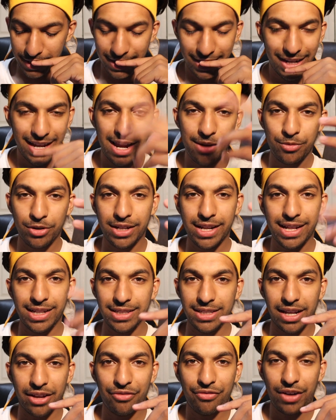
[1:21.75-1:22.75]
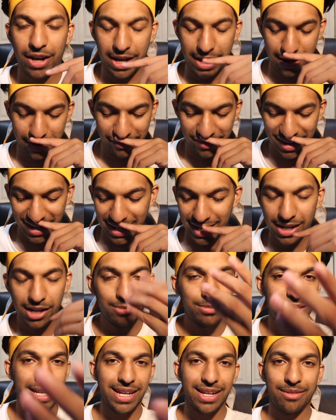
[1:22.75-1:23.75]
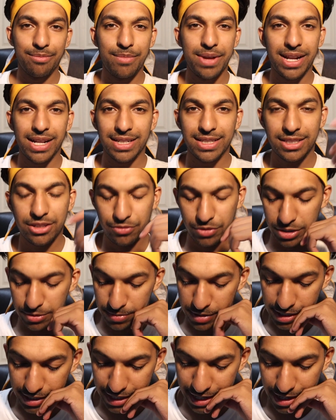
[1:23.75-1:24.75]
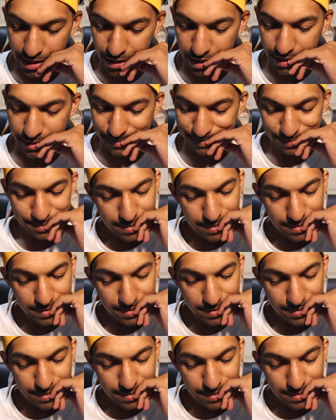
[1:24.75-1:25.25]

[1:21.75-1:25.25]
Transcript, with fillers: And Cameron is like five, and I'm taking minutes to respond to Eric.